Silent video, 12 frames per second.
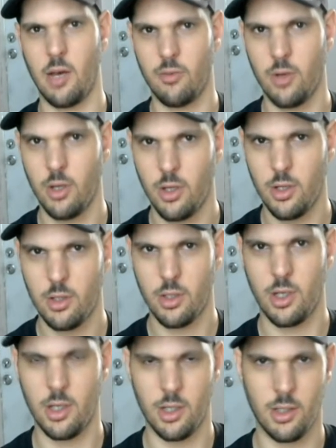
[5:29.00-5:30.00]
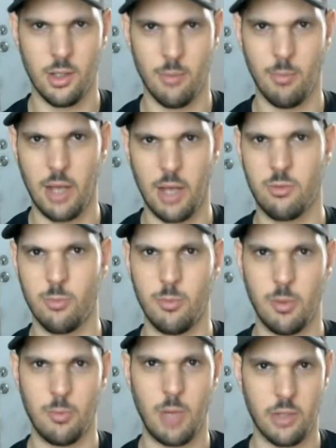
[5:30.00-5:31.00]
a maximum amount
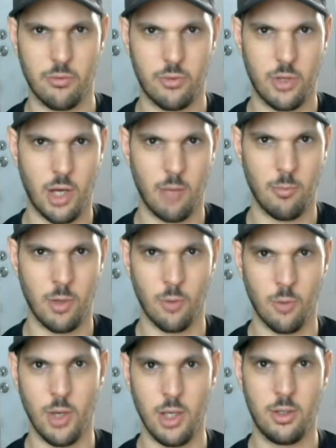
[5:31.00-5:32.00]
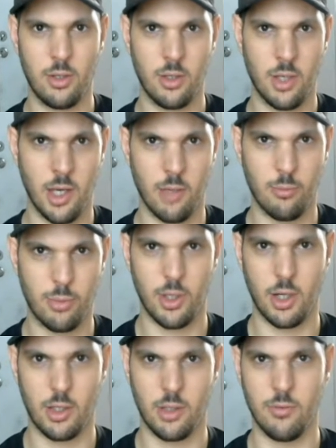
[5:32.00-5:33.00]
of time awake and productive
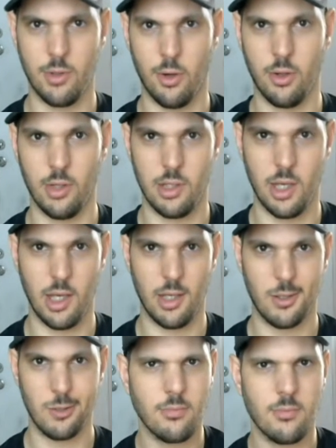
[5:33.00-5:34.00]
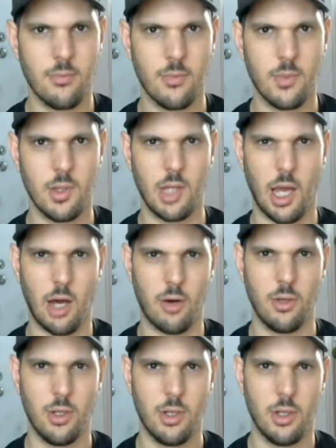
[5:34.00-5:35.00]
during the day. Now,
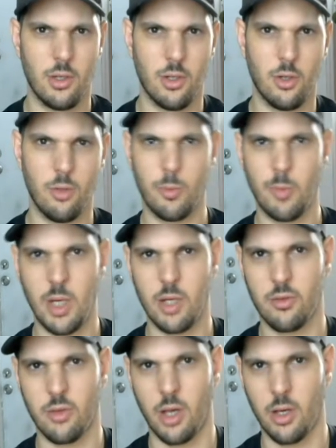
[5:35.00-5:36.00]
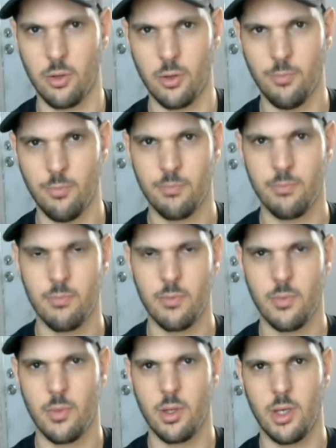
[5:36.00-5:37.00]
the Uberman cycle
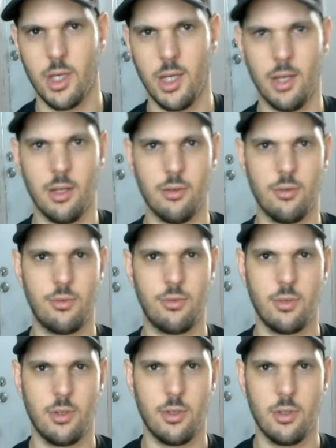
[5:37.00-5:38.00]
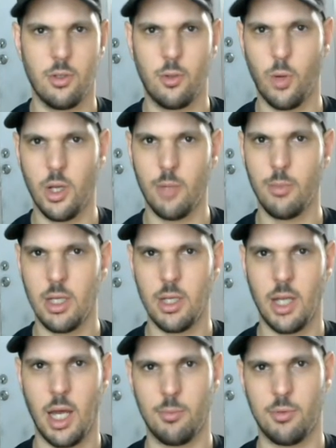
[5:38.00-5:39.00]
is 20-minute
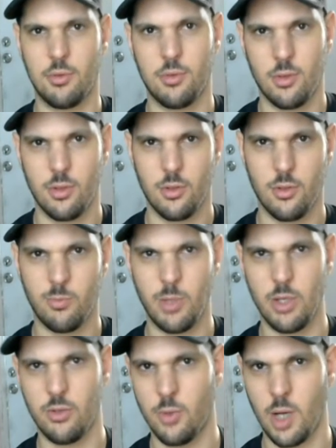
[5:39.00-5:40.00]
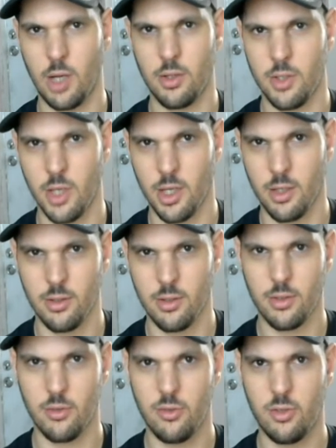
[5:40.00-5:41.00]
naps spaced throughout the day,
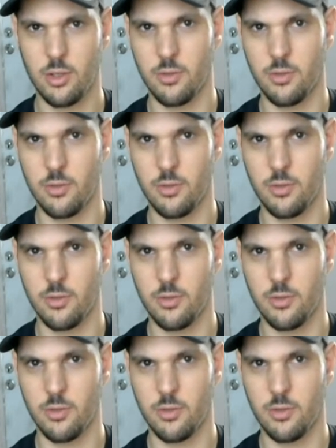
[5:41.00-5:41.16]
6 of them.